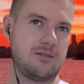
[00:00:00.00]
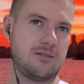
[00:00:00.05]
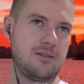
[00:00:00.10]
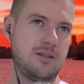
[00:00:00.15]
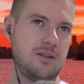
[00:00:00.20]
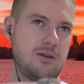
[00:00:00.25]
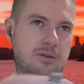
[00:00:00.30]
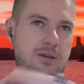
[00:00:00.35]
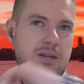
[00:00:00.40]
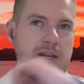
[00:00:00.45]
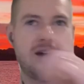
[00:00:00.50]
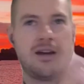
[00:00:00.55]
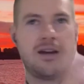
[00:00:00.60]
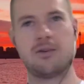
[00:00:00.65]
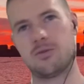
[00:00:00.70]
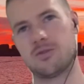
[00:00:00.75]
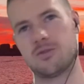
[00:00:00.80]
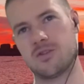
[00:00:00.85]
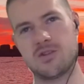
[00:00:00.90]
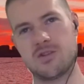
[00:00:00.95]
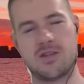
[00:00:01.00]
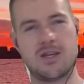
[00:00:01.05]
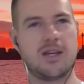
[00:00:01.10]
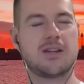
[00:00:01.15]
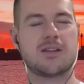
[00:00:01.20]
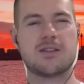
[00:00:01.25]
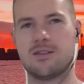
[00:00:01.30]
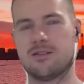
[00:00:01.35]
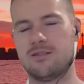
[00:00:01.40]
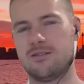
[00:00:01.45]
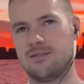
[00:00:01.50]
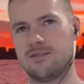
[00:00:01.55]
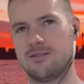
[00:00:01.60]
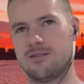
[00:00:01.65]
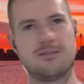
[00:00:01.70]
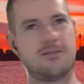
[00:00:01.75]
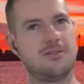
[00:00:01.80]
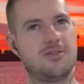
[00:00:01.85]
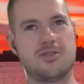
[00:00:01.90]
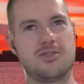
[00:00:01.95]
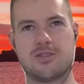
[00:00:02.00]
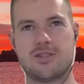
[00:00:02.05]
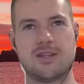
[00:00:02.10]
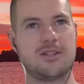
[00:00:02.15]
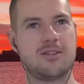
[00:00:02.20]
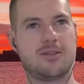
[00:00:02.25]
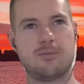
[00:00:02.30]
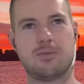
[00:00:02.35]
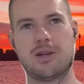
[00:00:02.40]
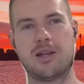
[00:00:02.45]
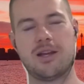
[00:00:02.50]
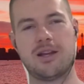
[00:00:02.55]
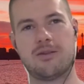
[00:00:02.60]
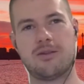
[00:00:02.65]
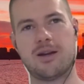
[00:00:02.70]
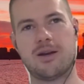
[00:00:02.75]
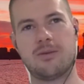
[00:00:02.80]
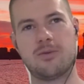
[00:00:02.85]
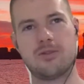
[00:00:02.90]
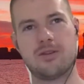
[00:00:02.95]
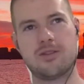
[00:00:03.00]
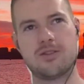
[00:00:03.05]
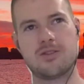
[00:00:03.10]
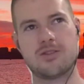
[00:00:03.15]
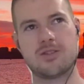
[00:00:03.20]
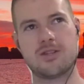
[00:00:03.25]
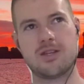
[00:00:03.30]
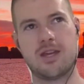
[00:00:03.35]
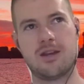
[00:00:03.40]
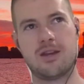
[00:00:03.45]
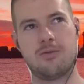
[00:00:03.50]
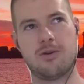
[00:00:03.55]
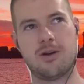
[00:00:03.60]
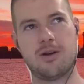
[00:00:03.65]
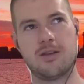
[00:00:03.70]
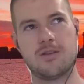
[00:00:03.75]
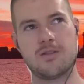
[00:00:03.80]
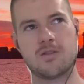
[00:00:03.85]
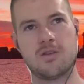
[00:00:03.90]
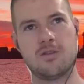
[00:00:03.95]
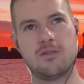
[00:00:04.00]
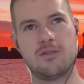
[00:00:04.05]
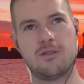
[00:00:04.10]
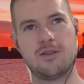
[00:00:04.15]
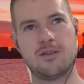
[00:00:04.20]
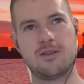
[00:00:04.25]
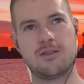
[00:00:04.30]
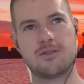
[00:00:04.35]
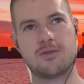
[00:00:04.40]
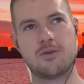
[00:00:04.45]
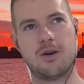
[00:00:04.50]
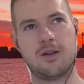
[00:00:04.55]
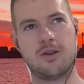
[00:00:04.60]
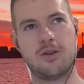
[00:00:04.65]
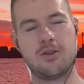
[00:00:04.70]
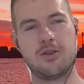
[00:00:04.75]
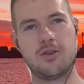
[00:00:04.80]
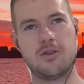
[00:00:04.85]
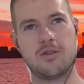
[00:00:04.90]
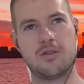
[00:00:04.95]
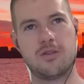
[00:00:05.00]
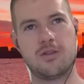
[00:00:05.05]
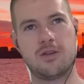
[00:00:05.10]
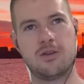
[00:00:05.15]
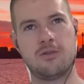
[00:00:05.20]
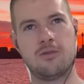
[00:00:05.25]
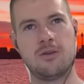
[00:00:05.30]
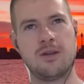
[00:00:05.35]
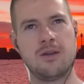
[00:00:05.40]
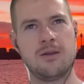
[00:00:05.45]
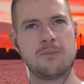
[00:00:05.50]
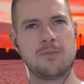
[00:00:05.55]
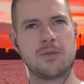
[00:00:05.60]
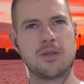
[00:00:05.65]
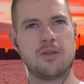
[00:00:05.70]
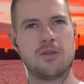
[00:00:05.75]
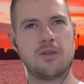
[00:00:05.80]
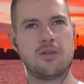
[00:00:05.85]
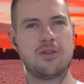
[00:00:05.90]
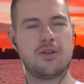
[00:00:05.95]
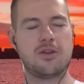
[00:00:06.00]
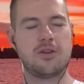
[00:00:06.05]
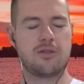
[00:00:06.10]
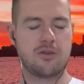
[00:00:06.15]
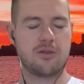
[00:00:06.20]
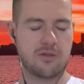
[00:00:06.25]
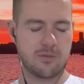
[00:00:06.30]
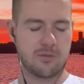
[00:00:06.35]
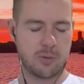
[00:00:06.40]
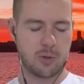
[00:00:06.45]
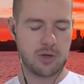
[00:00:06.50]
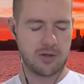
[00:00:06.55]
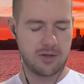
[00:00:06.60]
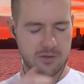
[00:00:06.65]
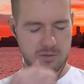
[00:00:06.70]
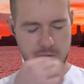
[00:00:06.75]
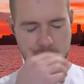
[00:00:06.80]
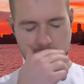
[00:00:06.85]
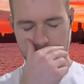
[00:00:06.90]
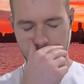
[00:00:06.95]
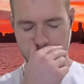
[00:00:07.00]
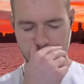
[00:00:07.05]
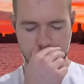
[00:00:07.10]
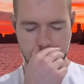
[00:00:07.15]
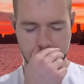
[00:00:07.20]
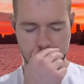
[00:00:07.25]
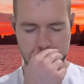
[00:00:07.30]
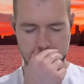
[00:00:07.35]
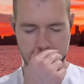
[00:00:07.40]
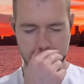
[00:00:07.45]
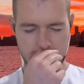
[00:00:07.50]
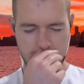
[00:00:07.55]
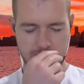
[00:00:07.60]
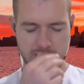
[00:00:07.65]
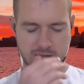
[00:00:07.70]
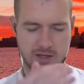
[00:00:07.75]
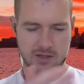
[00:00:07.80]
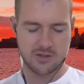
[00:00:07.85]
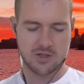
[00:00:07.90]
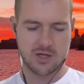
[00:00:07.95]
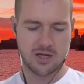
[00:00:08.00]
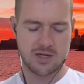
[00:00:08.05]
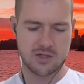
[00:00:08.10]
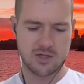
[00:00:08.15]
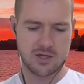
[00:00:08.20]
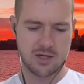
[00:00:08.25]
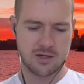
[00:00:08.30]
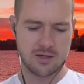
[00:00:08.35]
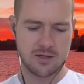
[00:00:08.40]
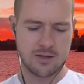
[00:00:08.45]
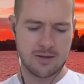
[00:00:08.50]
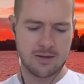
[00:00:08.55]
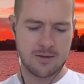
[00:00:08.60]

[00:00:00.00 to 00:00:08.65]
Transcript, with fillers: you know, a nine was a six, and you just end up playing around with it just to get it right. So there's quite a lot you can do. The the, the other point as well of um, exchanging